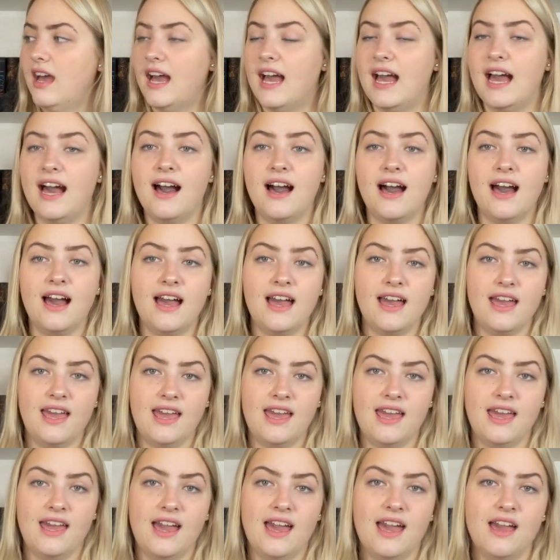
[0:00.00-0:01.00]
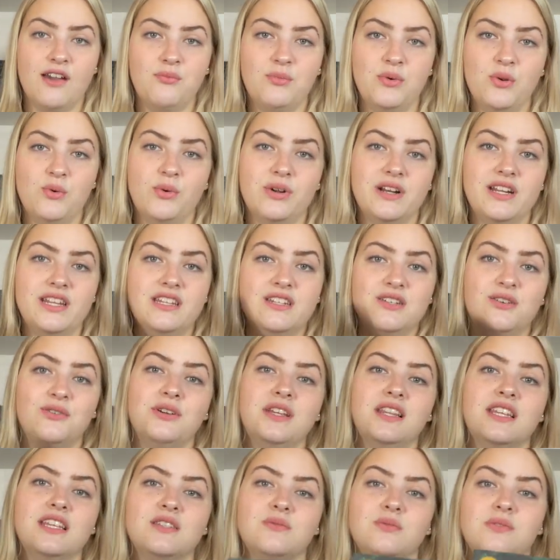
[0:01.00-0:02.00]
I have been wanting to read
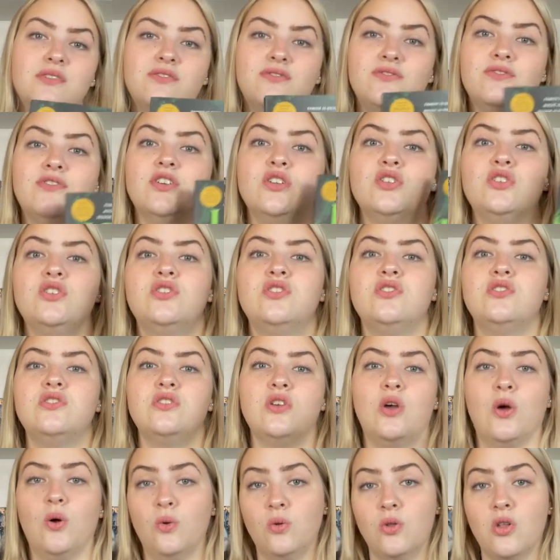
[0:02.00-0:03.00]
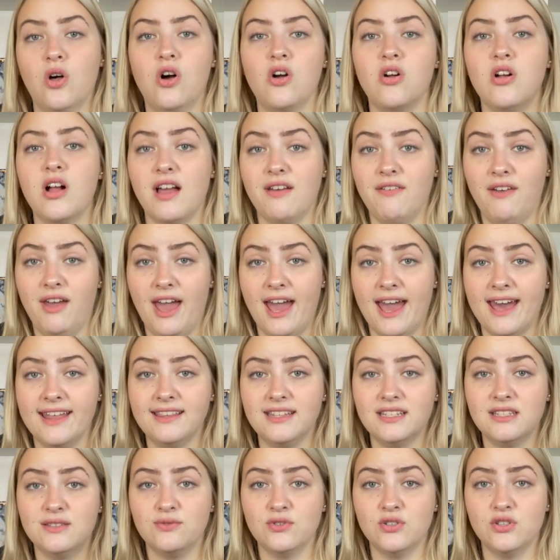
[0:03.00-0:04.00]
this one for so long. I've had
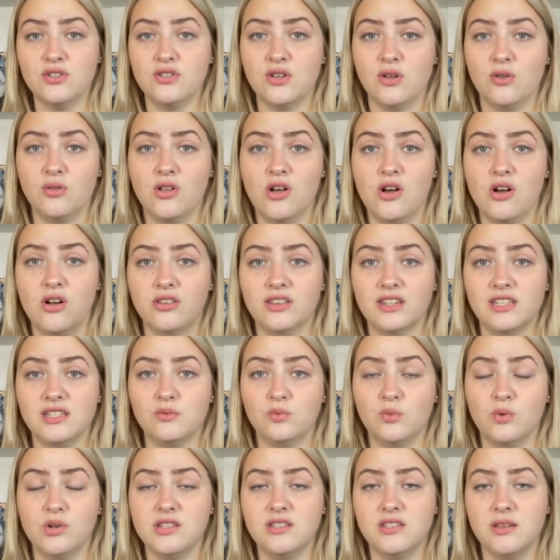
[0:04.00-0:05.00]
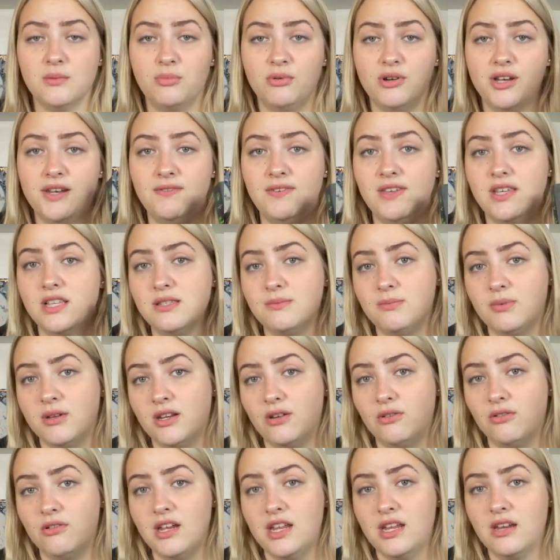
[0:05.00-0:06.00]
this for so long. This was a previous buddy
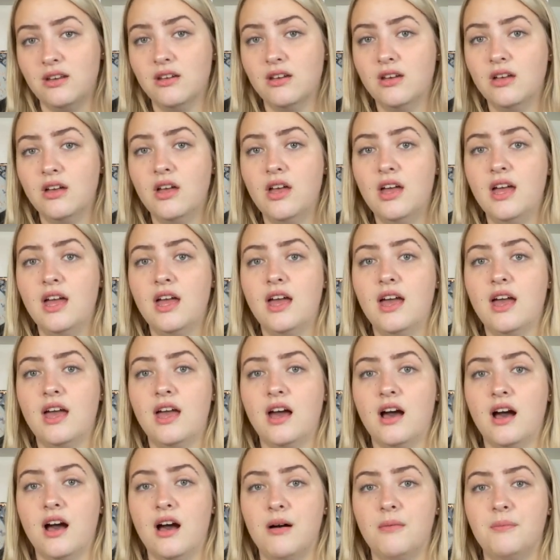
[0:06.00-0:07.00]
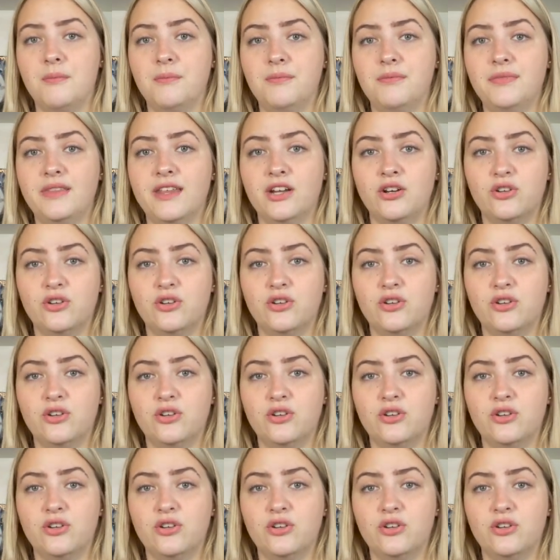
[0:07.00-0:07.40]
read. They're